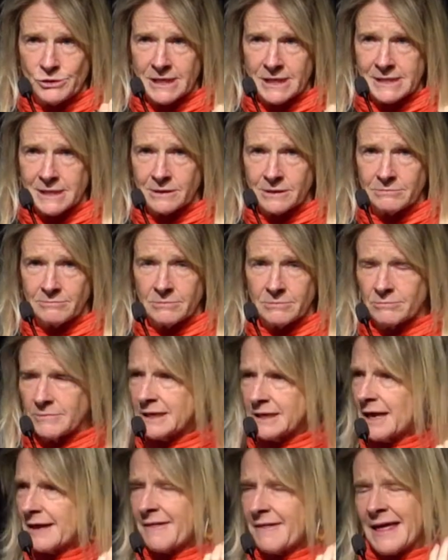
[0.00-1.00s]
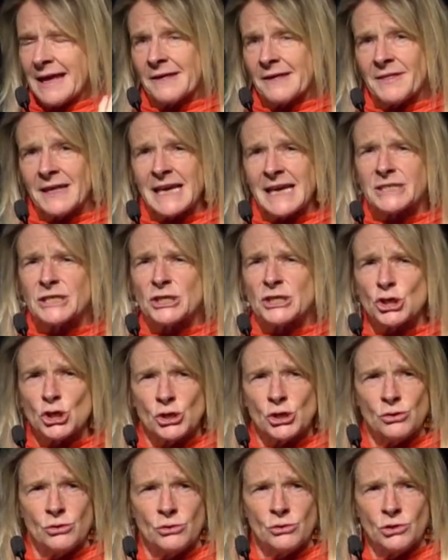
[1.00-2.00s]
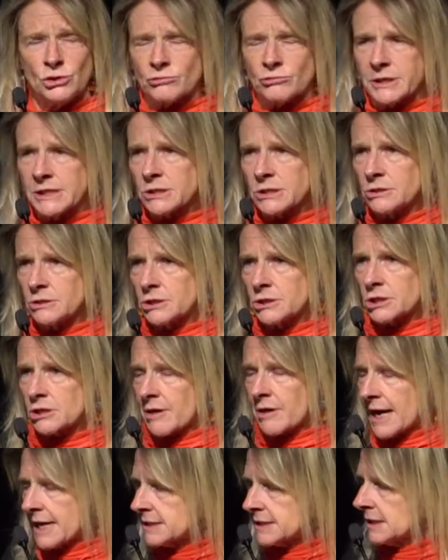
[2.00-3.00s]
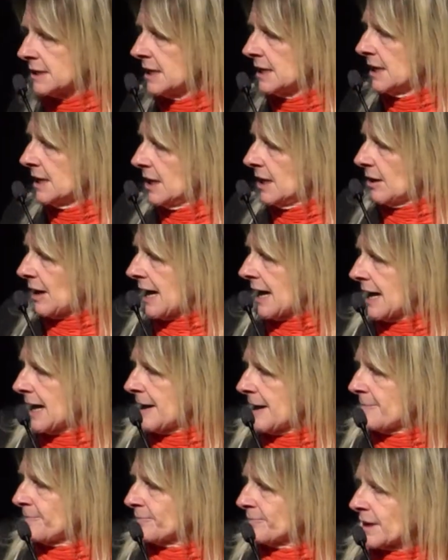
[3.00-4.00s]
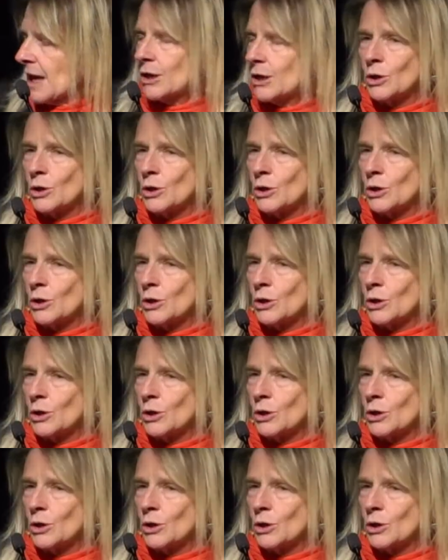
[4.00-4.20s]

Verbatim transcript: who does, a, and I think, think has this huge research grant um,